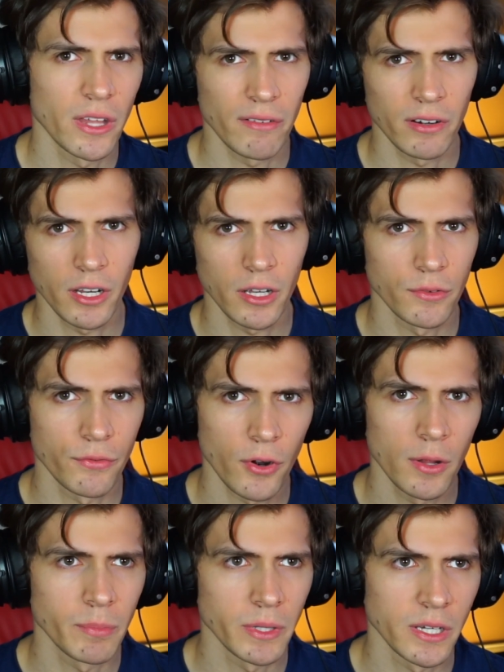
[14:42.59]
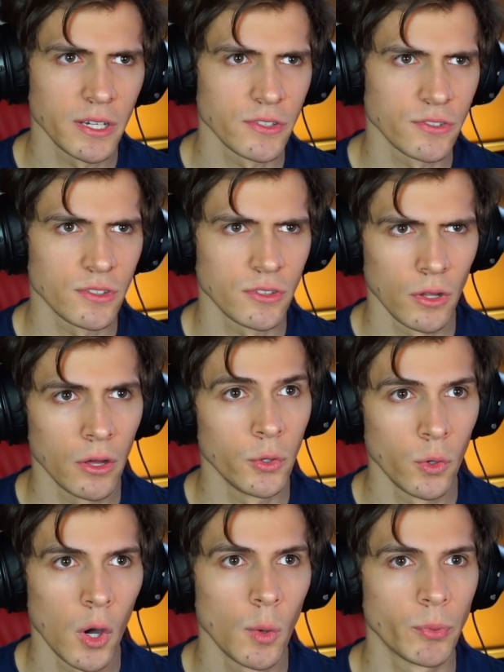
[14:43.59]
they're never going to confront because A
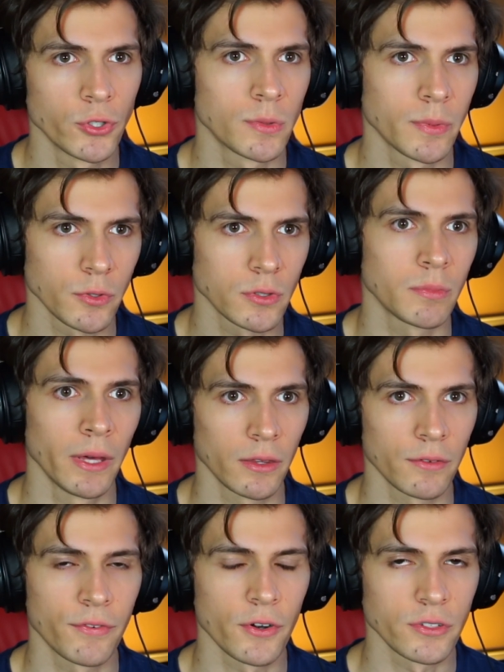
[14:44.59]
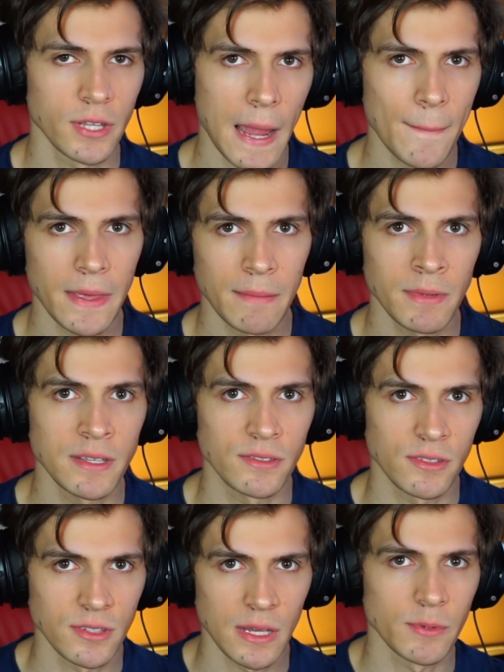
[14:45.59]
New Hope was supposed to be like the first time they meet
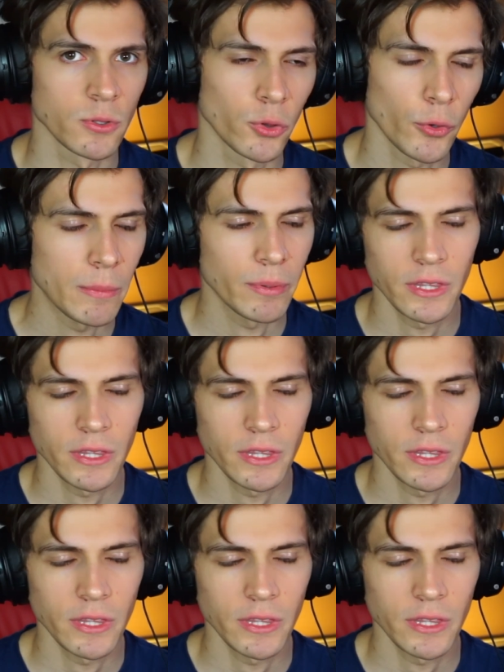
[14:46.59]
since episode 3,